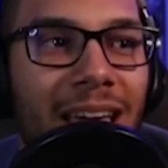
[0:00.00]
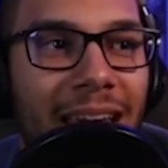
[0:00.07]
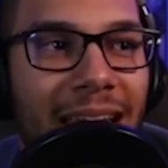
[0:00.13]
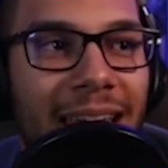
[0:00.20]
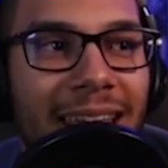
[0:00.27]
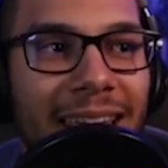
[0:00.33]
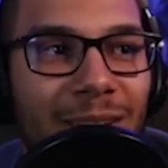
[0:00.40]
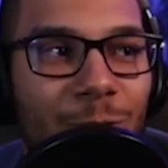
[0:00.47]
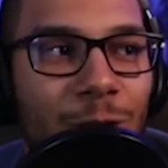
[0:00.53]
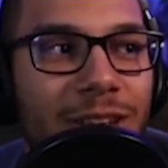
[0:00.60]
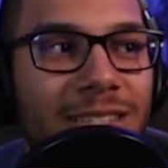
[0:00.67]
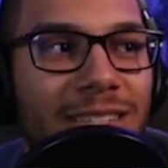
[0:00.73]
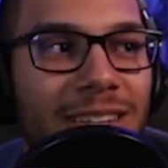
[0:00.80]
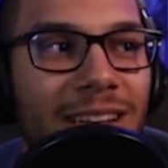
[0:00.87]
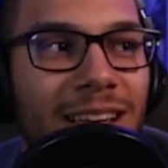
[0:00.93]
And it
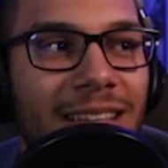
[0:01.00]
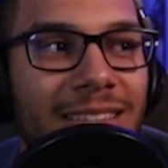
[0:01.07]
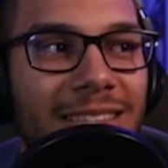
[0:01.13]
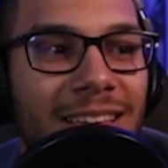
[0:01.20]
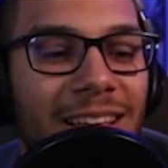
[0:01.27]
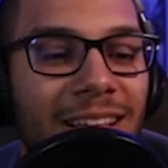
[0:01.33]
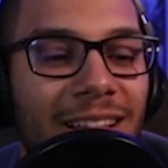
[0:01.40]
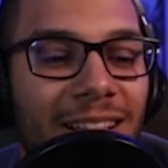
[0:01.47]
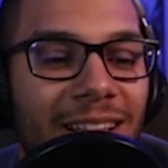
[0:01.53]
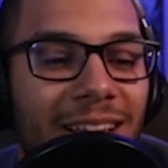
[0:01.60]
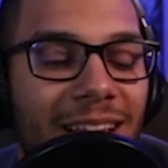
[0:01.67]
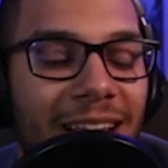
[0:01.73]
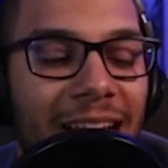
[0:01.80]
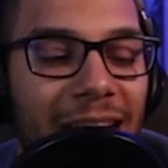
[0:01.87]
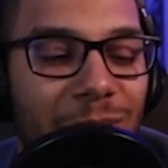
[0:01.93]
wasn't until
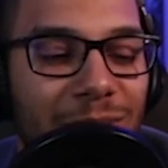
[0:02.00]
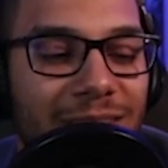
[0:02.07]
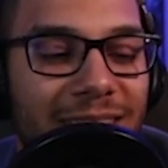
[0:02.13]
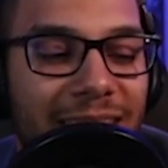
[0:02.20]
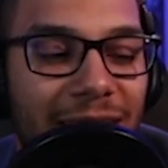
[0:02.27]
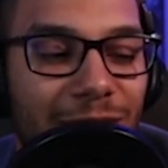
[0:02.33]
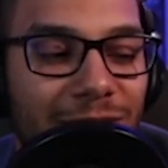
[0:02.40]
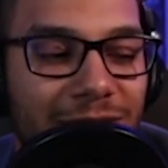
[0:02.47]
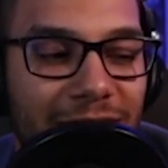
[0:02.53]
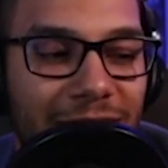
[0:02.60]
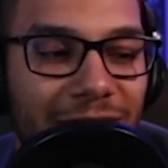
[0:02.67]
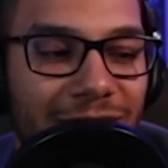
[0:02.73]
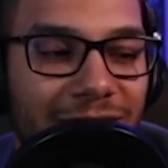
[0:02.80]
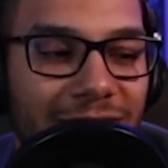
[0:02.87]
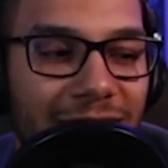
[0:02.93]
I was
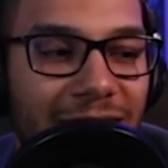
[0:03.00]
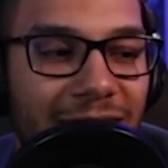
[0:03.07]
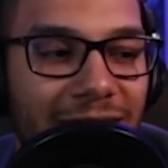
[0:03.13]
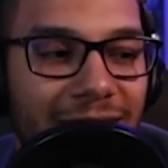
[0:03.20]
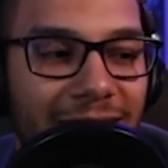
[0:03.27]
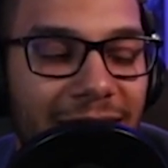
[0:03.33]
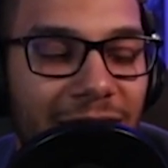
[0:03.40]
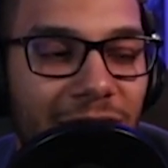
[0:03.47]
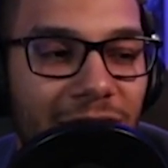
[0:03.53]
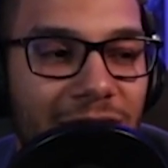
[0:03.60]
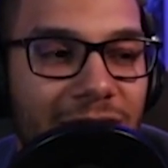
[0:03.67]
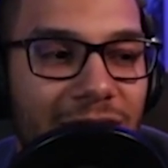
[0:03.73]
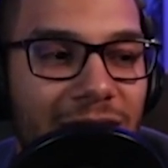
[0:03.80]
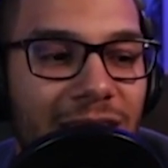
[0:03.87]
downstairs eating dinner